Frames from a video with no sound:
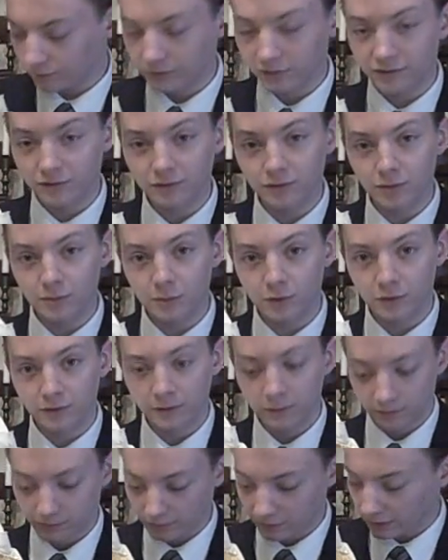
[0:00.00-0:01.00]
It looks a little
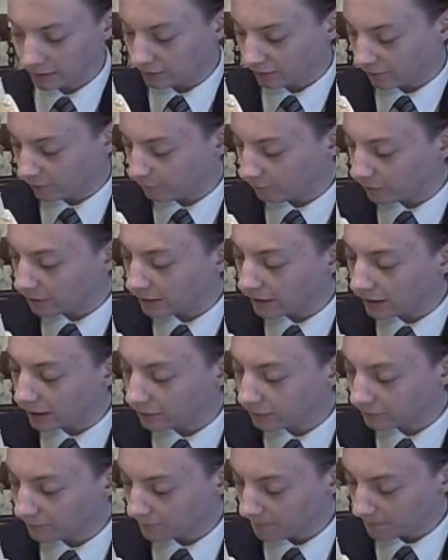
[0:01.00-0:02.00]
more kind of spread
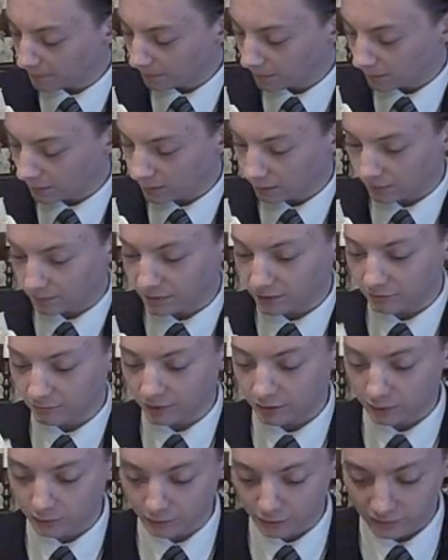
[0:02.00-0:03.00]
out than a
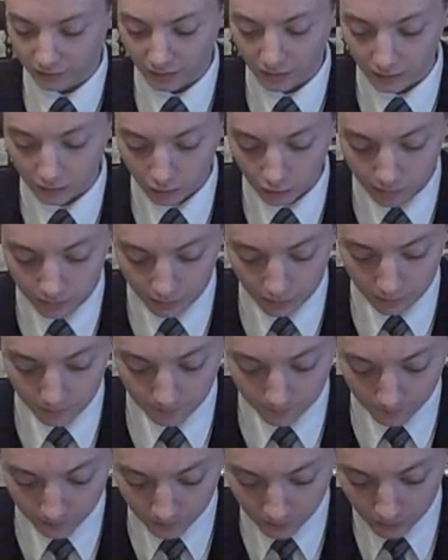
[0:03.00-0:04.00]
regular taco, but
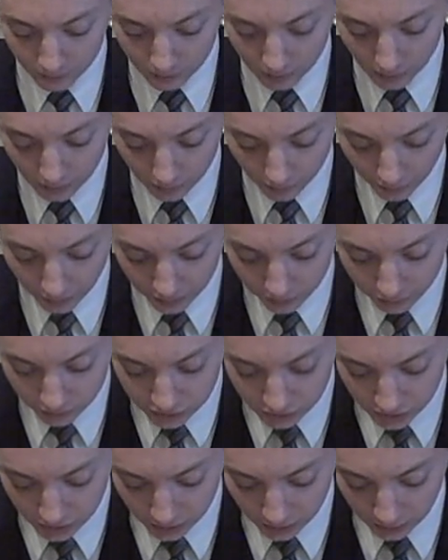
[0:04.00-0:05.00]
nonetheless, we're
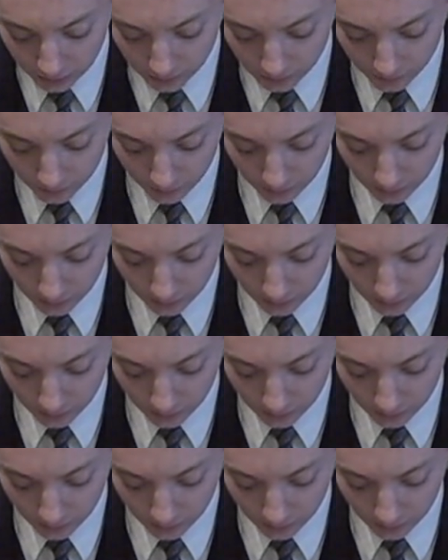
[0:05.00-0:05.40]
just going to